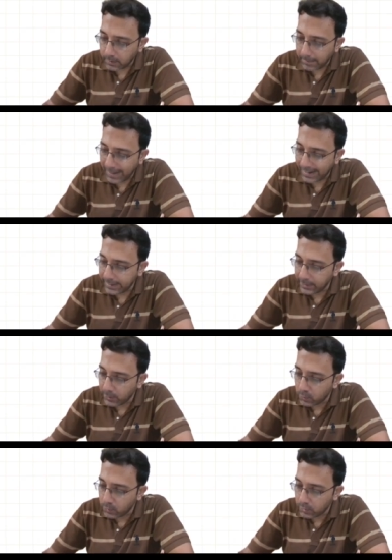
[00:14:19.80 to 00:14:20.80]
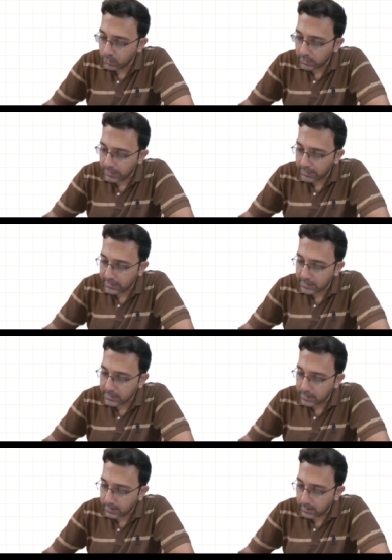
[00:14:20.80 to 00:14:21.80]
magnitude, that
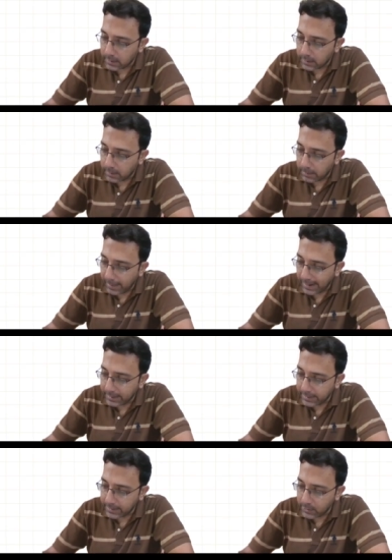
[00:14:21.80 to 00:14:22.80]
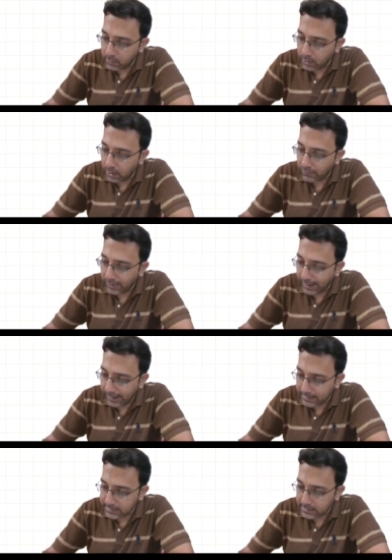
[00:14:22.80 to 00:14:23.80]
is magnitude of
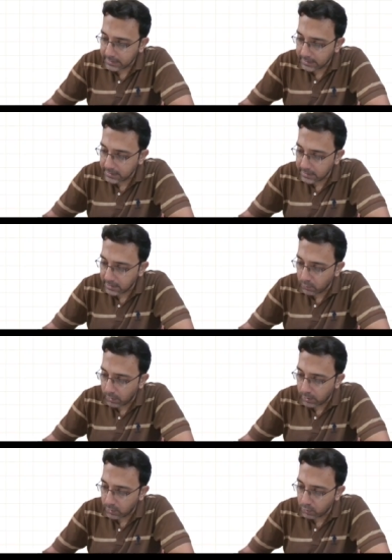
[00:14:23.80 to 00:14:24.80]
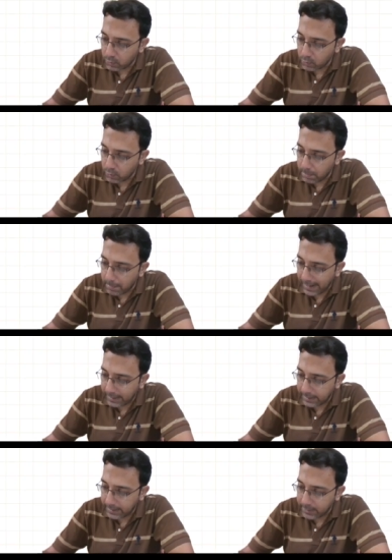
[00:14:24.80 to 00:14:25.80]
x is equal to
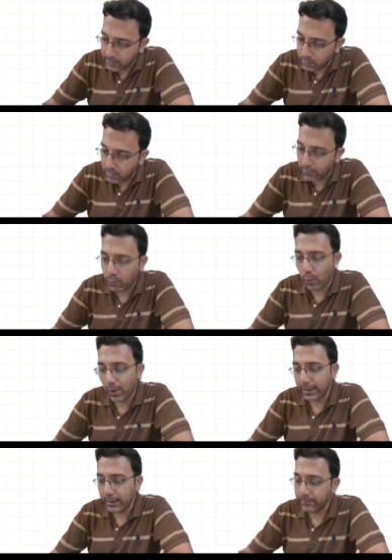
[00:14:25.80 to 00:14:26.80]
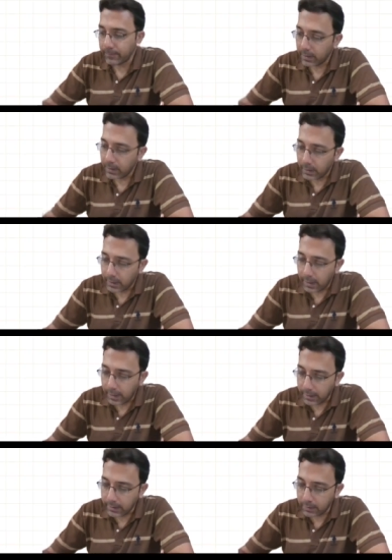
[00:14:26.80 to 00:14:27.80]
magnitude of y,
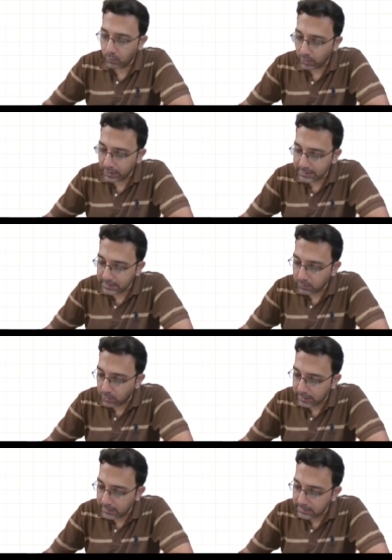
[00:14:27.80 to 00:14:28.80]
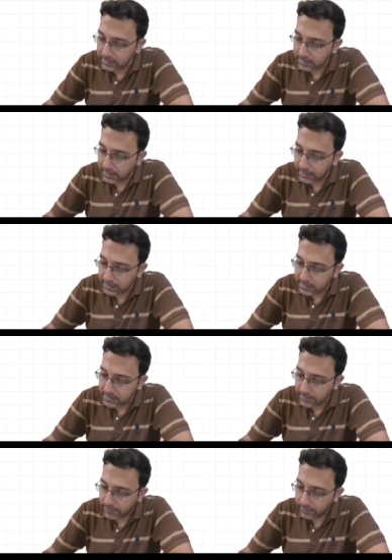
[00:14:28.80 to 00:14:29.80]
and what else, that
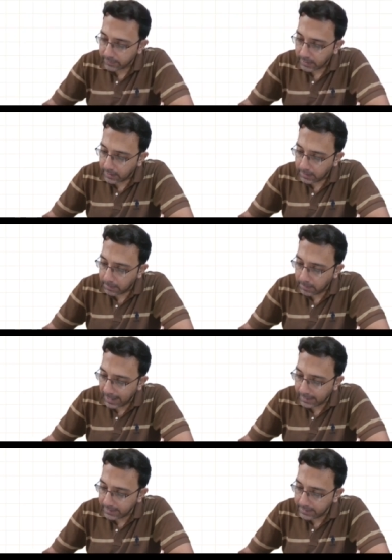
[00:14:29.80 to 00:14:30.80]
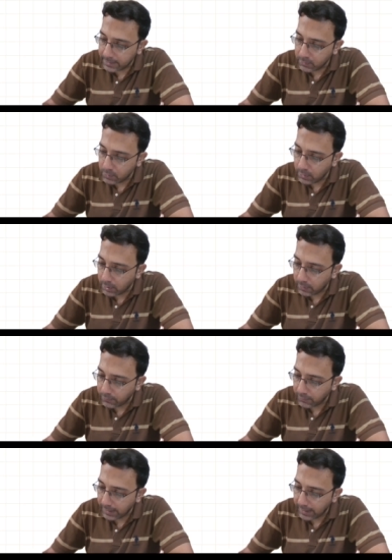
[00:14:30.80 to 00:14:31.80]
is magnitude
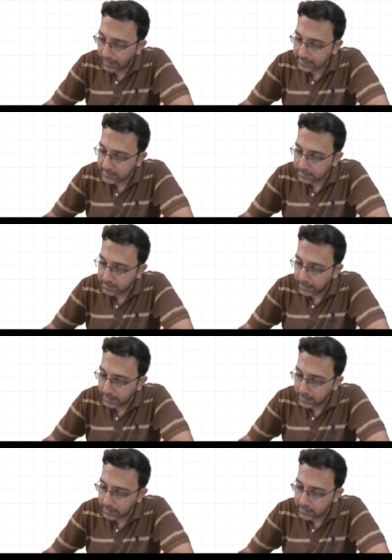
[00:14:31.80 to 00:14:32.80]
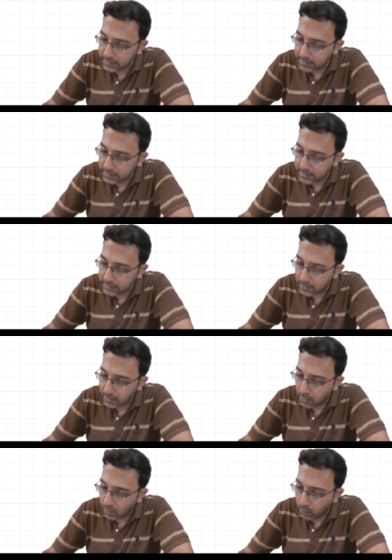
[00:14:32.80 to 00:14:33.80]
of x minus
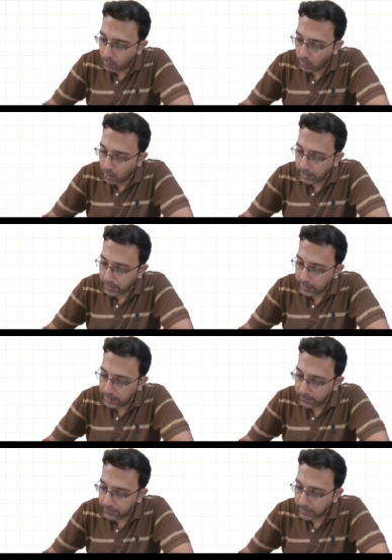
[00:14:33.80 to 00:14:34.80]
y